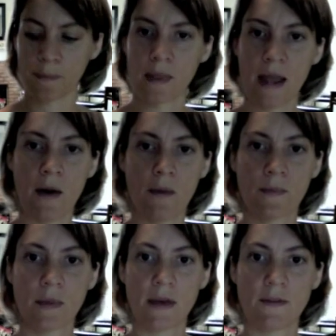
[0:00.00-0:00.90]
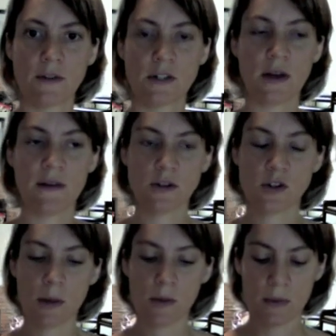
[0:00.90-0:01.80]
Now, if you're still having
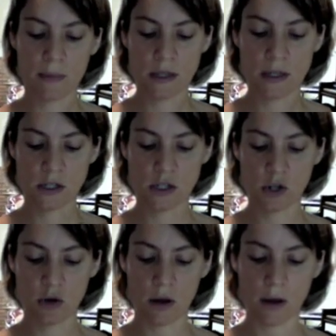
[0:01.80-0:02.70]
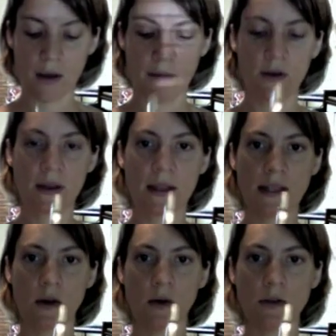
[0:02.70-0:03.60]
trouble, it means you're not covering these
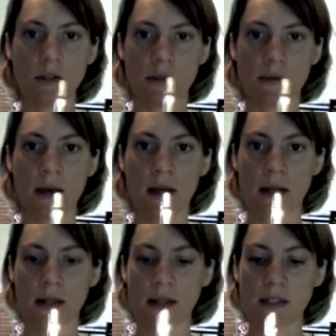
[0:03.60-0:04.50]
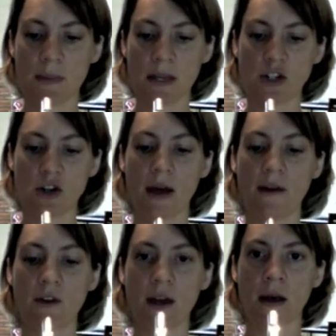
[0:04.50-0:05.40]
holes. Let's make sure you're
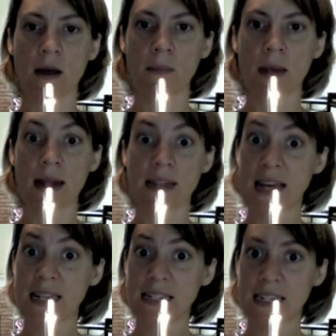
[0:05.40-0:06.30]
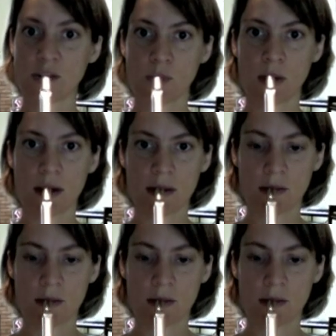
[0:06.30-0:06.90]
covering them and test each one.